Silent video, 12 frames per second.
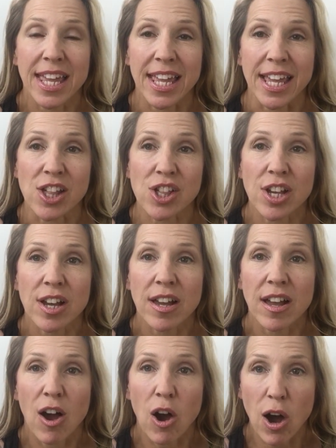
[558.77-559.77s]
is
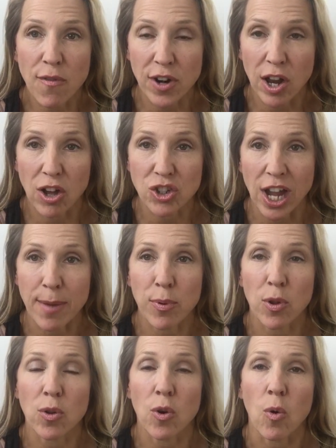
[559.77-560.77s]
half a large
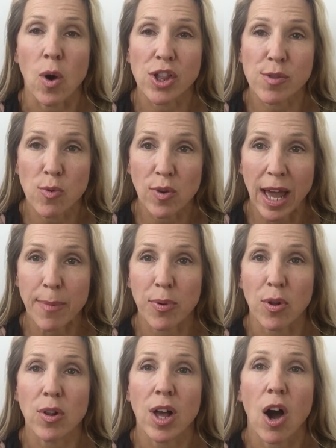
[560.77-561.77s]
apple or a small
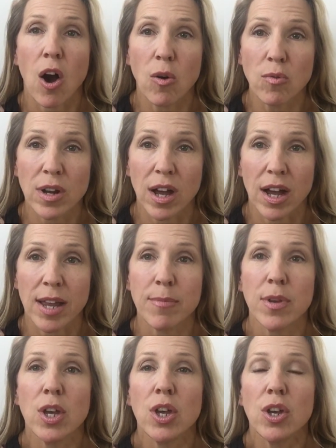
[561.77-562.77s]
apple, a whole
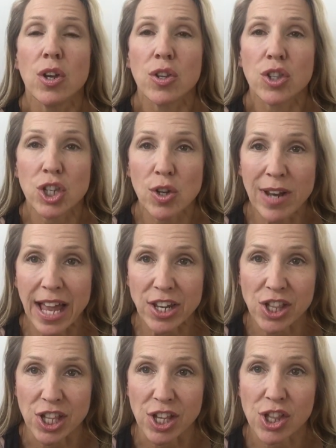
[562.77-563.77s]
lime, two
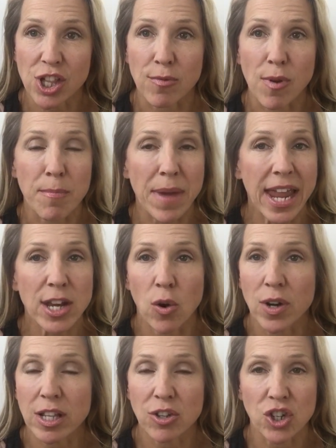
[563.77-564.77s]
lettuces, so romaine
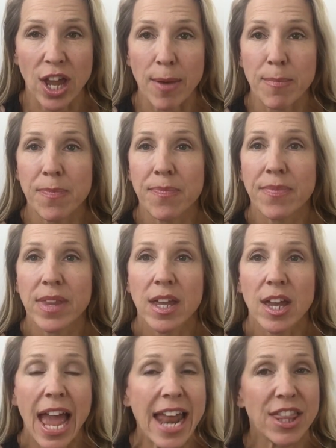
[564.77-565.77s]
or little gem,
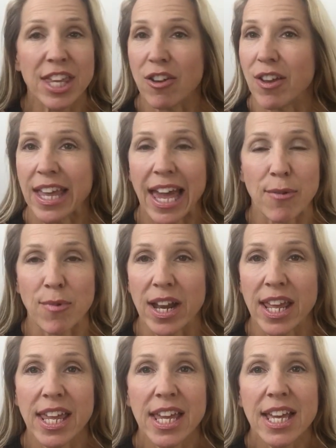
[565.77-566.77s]
anything you can get
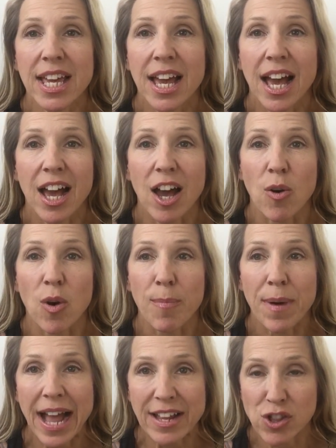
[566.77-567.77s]
really, a
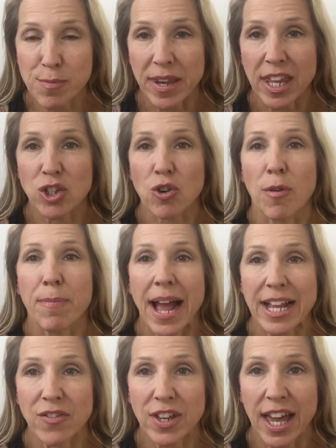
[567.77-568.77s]
bag of spinach or a
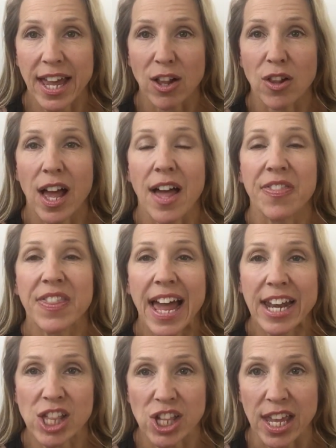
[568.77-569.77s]
bag of kale, and
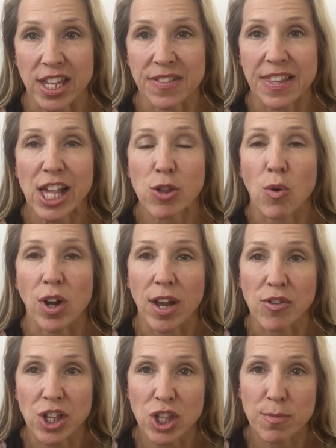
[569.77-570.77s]
that is it. And that's what
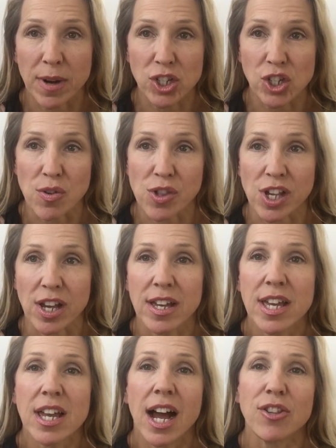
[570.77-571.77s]
goes into my juicer. I
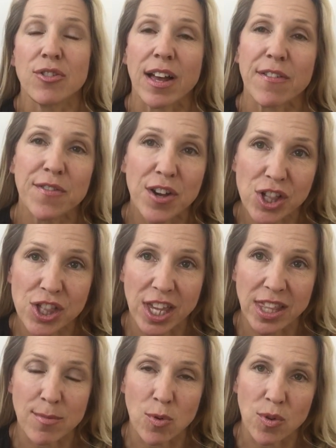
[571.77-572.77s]
do that first
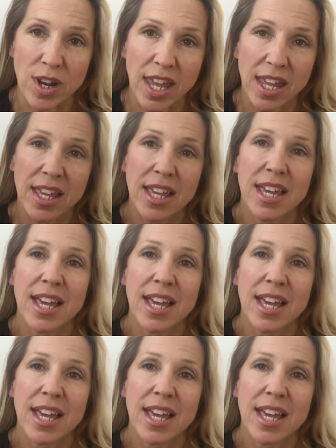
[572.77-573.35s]
thing in the morning.